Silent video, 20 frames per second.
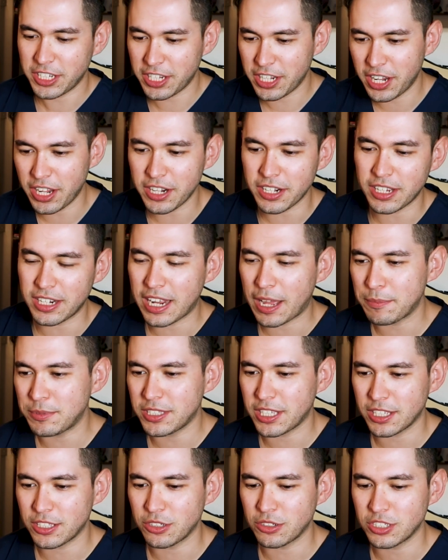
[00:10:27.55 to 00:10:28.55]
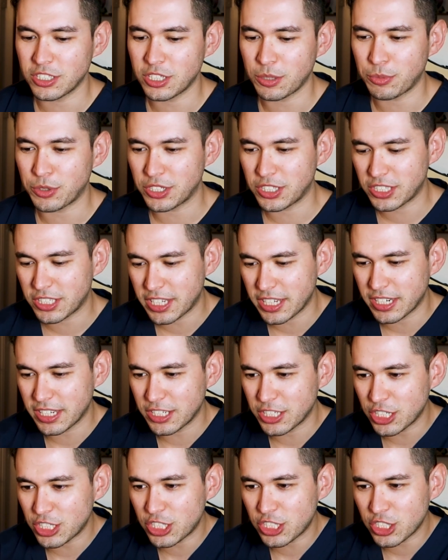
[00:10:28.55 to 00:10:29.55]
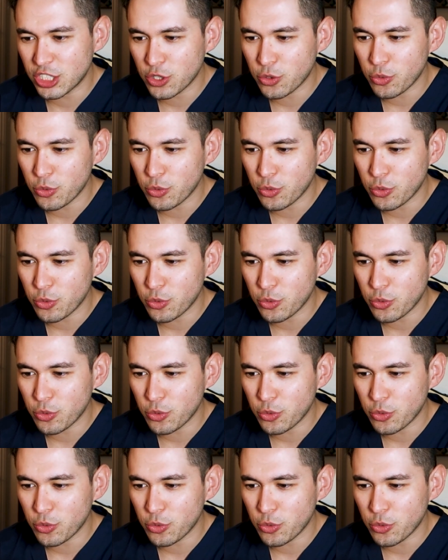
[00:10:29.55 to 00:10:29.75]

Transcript: cut an abscess on someone's skin and just